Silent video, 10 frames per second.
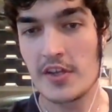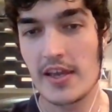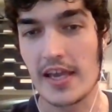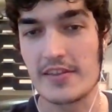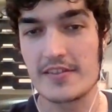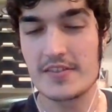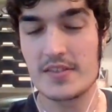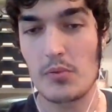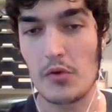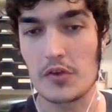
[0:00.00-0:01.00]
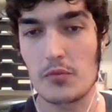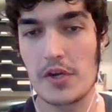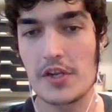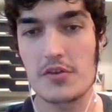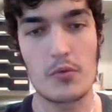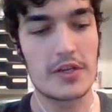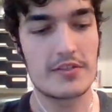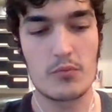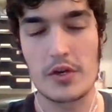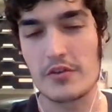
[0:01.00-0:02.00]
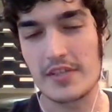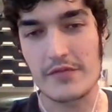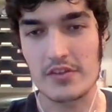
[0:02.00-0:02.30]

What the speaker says: And this is the point where it definitely